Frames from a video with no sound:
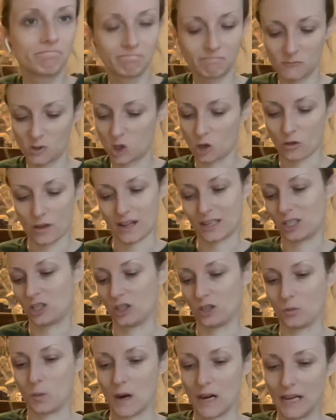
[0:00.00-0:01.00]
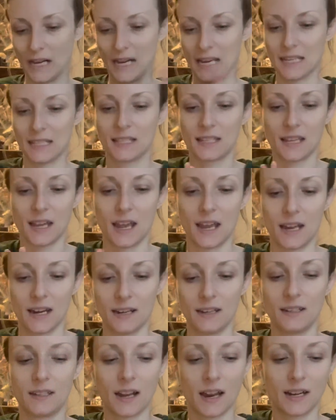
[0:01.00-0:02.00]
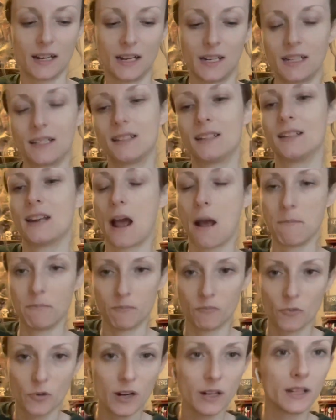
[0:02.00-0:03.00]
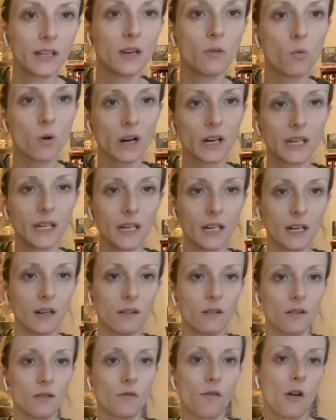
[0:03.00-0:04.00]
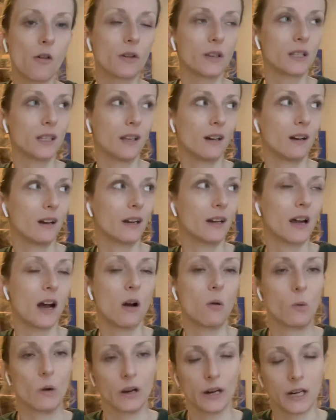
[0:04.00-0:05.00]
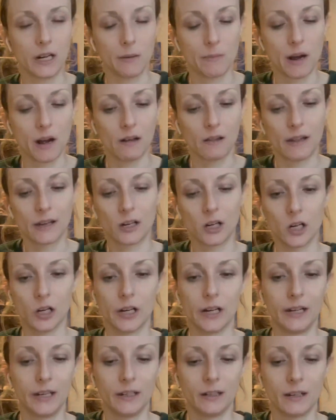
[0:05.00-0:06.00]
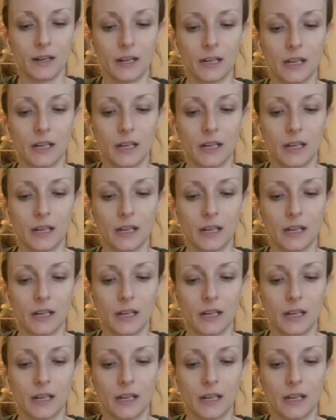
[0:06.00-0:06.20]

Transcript: So that's just what it is. And I'm really working and focusing on not worrying about like hurrying and